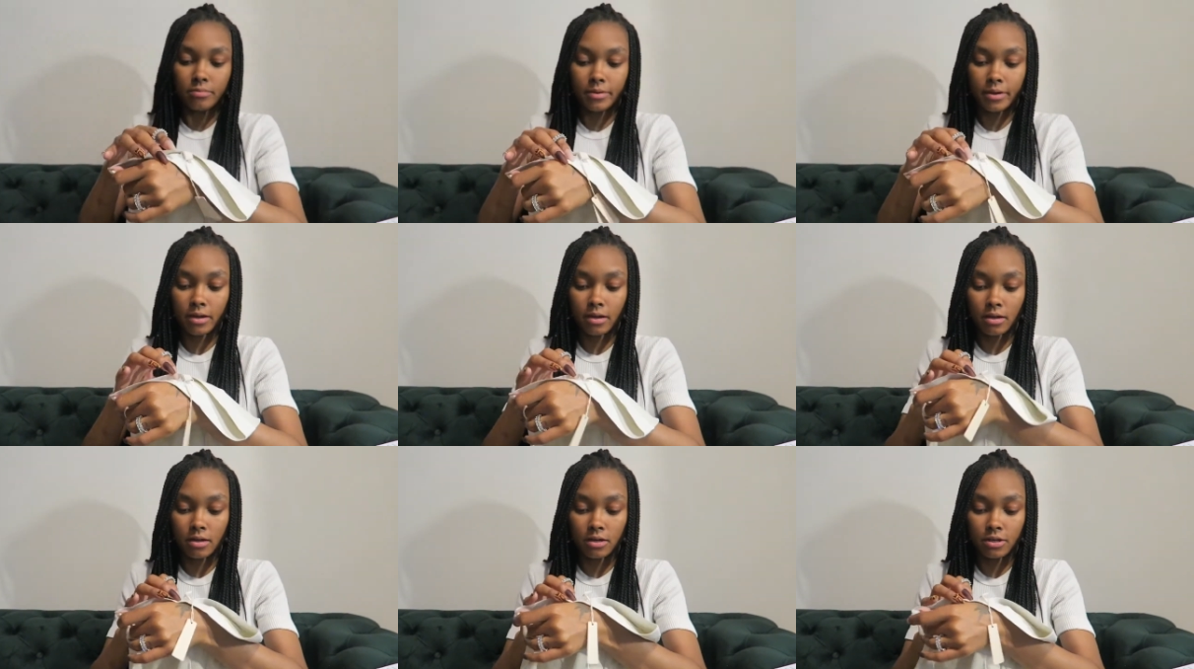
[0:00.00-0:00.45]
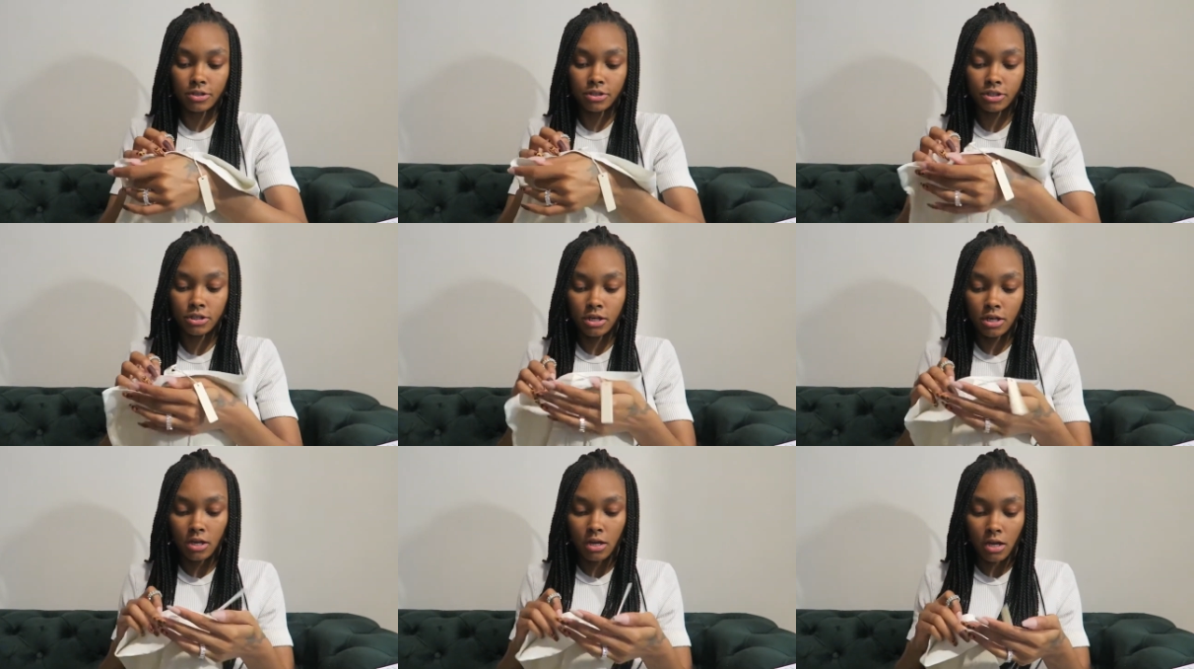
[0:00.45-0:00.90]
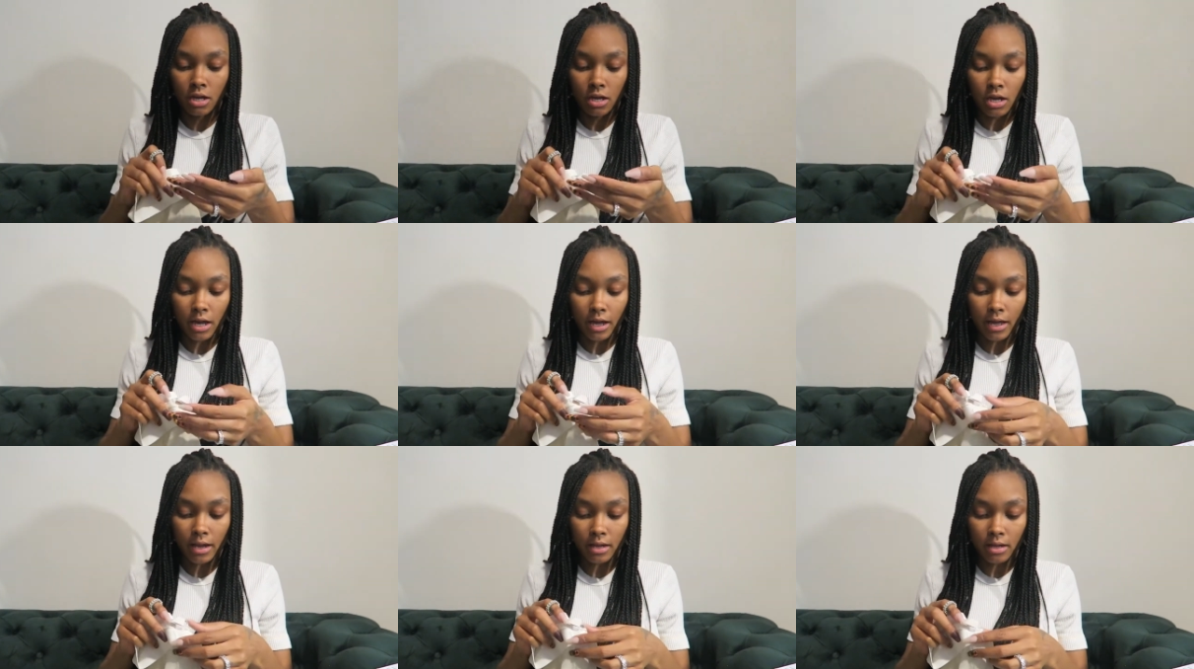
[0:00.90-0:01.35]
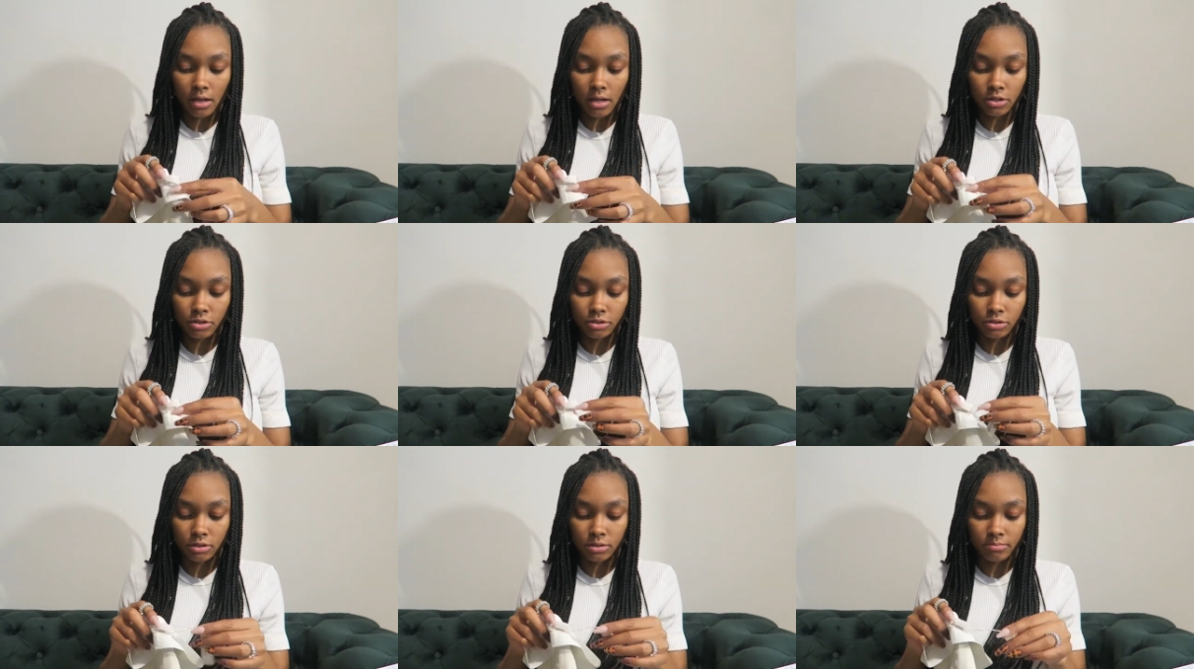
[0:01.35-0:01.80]
Oh my gosh. I got an
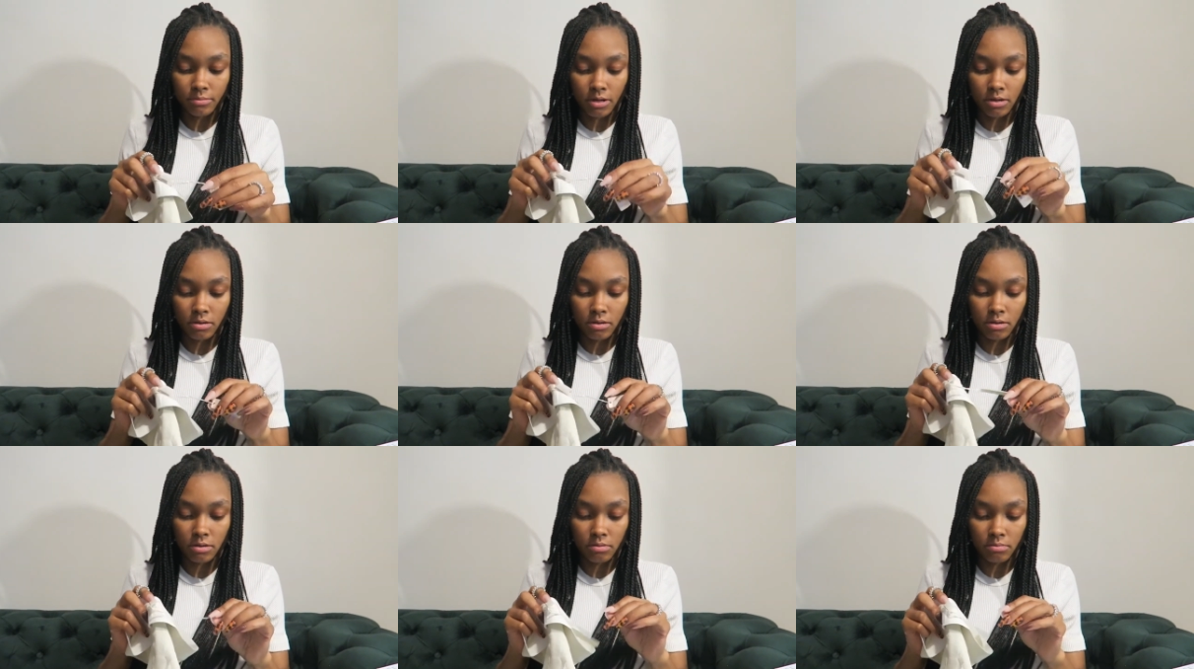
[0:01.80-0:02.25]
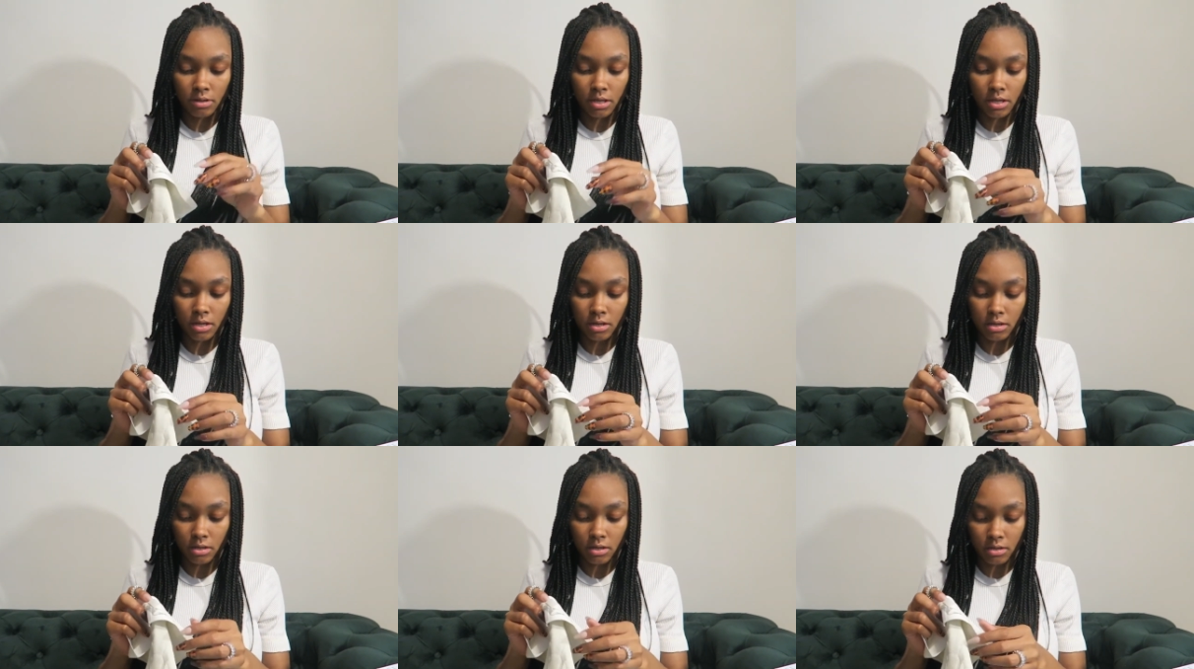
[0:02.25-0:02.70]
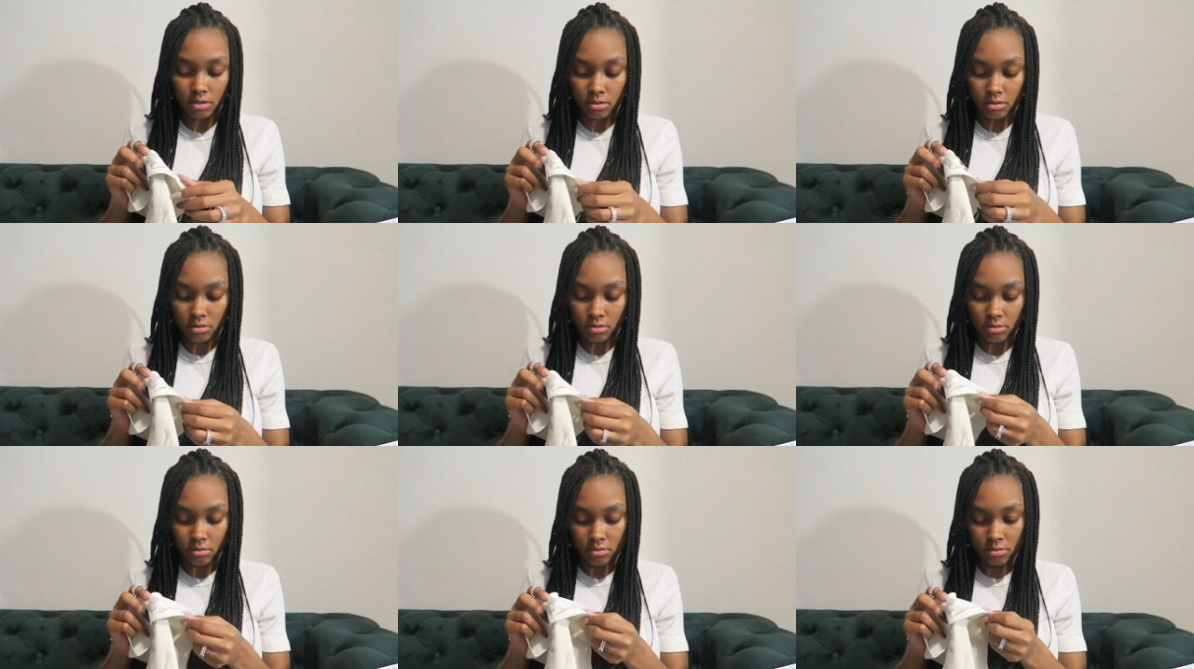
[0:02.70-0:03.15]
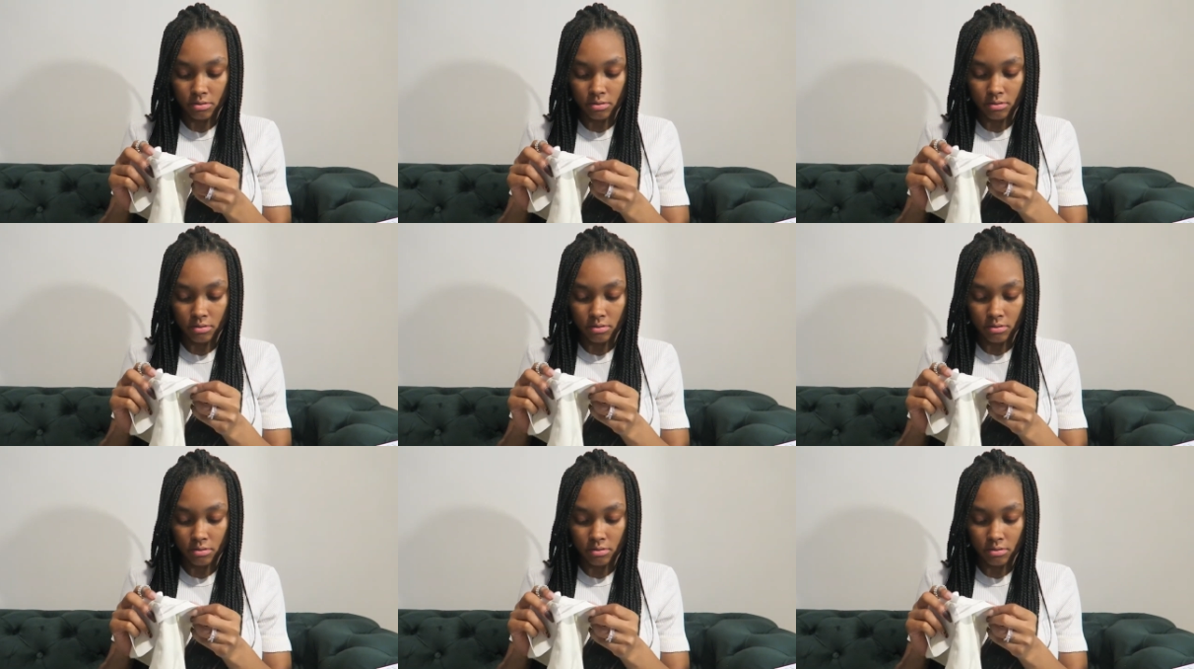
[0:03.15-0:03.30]
extra small because I'm tiny, y'all.